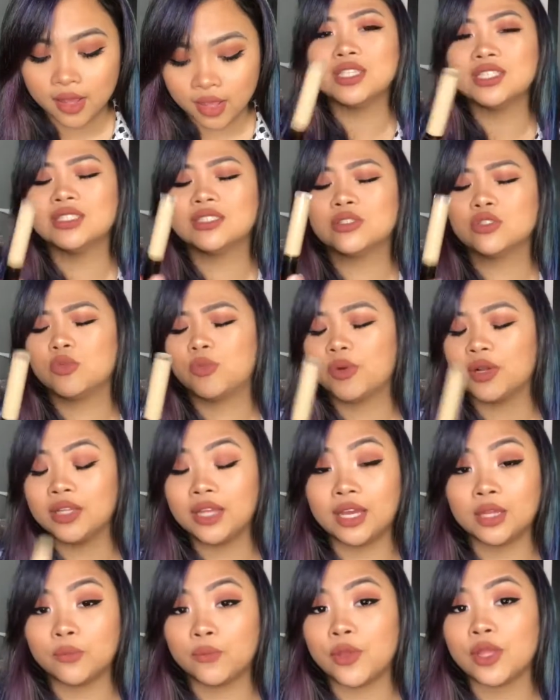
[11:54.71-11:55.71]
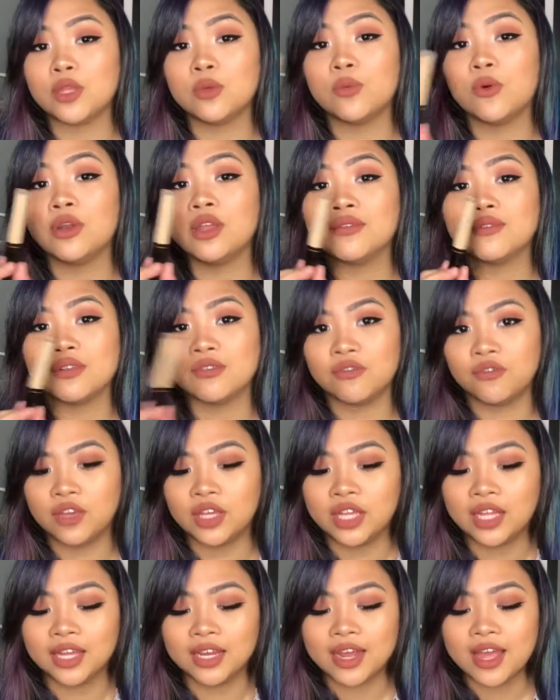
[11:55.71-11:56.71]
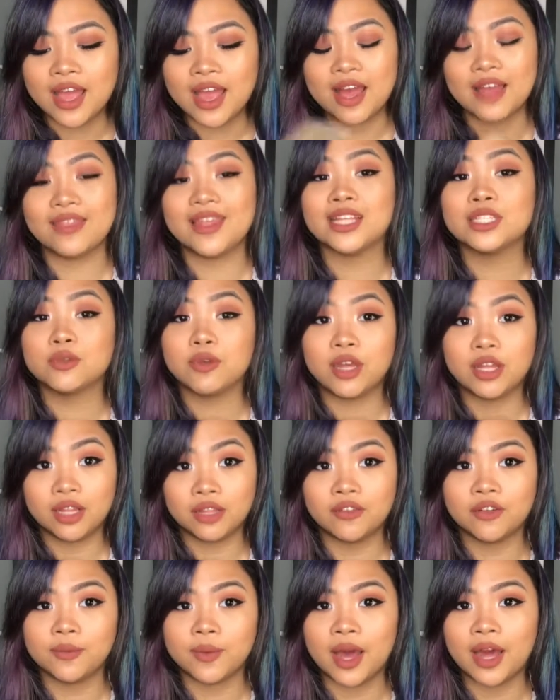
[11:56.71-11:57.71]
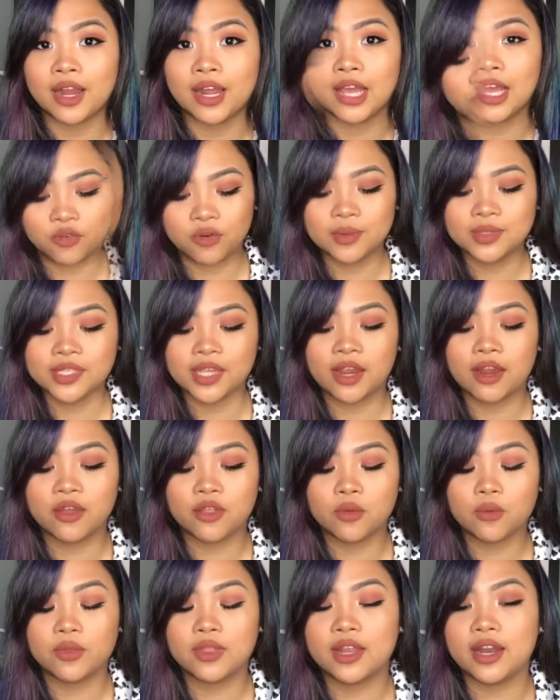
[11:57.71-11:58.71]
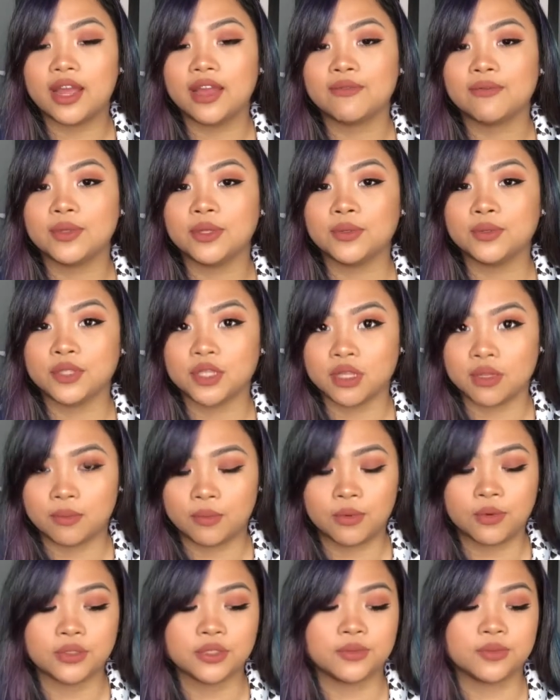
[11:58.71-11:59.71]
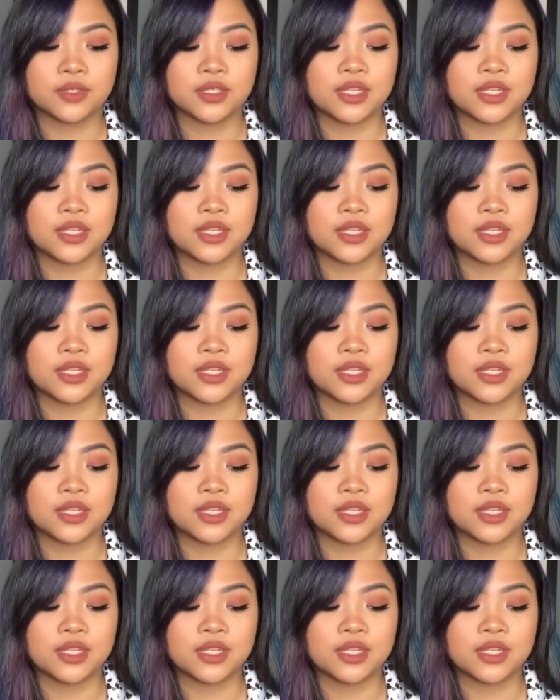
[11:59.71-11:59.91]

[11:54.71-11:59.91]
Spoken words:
This is super lightweight, you won't even feel it, and that's what I love about it. For mascara, the one that I have been using the most was